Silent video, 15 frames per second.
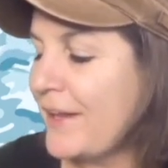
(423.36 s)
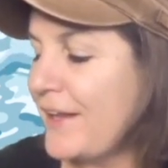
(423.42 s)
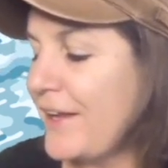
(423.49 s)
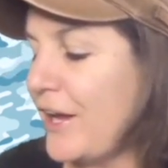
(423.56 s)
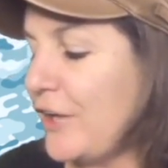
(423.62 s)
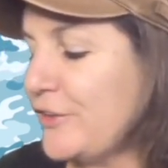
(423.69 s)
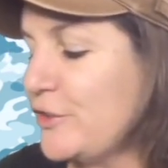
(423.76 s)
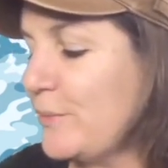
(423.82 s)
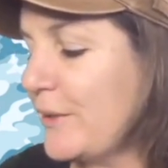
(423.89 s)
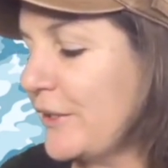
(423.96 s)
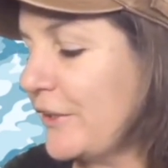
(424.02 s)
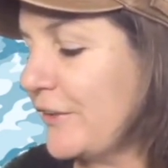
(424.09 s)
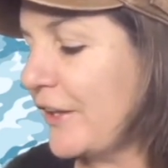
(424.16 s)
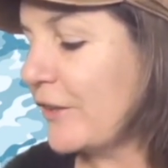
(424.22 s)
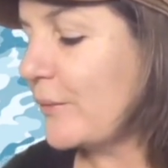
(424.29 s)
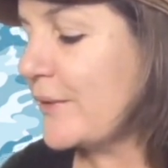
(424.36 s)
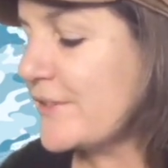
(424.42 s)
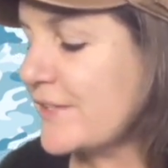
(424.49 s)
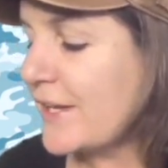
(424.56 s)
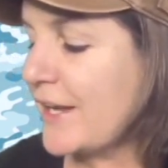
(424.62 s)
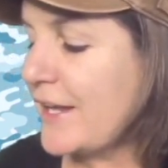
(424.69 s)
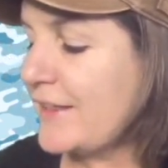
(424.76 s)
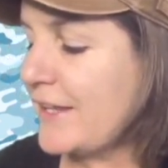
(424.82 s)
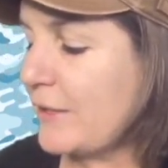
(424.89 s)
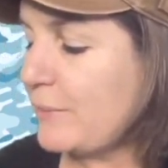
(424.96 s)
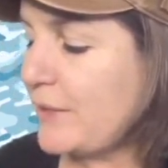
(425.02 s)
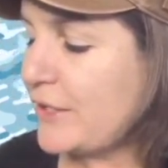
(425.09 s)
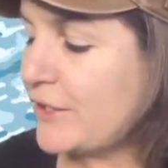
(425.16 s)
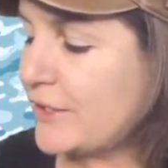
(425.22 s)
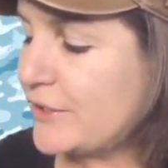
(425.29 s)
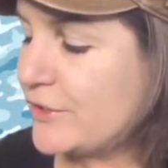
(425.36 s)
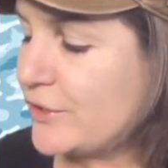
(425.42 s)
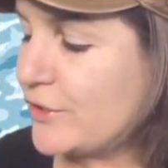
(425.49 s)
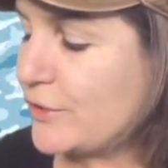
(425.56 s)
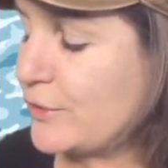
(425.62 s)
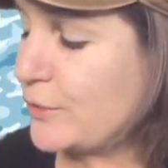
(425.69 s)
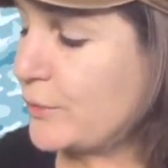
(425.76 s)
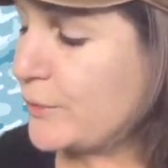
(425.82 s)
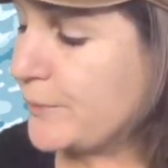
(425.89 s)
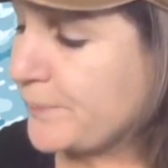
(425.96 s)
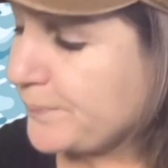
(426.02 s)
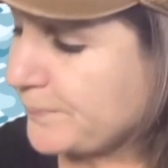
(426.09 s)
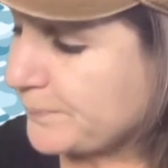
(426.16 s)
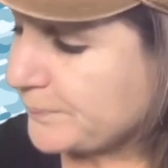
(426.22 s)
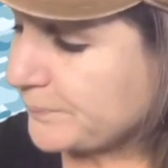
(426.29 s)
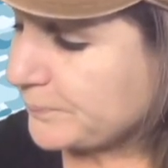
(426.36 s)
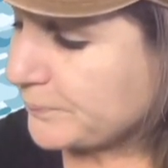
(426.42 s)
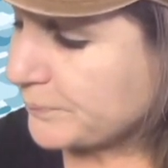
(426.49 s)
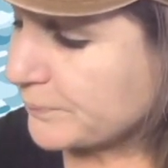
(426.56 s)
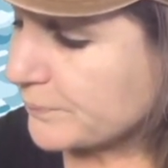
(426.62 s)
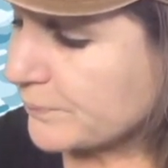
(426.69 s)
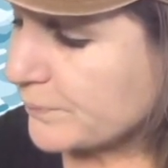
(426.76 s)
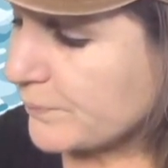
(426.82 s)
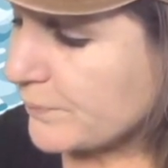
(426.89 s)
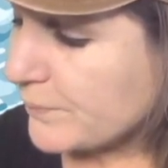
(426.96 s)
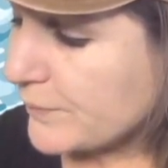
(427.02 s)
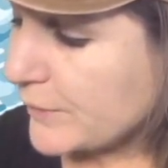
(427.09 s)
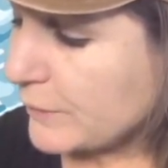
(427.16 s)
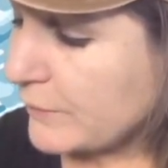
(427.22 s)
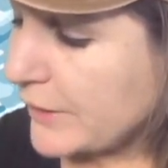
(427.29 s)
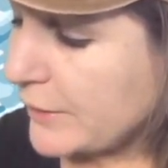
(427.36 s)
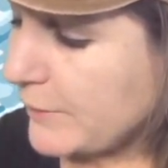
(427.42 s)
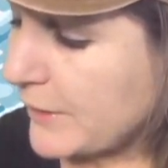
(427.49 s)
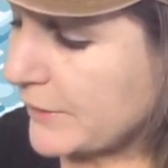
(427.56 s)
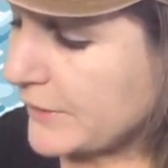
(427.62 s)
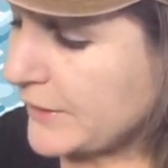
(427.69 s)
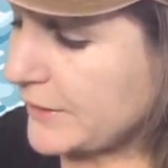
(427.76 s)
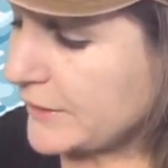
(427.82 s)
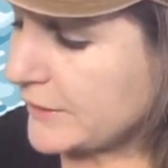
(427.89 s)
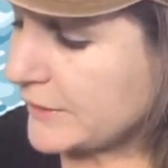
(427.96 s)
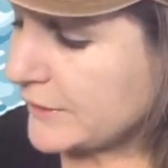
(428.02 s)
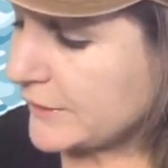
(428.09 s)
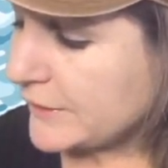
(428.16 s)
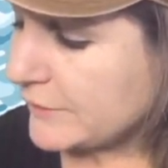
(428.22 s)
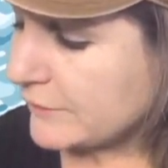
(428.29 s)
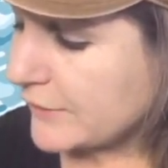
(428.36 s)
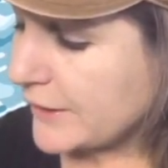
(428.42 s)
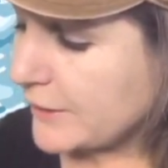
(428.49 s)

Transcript: I'll do better on the other ones. Then we could do right about here and right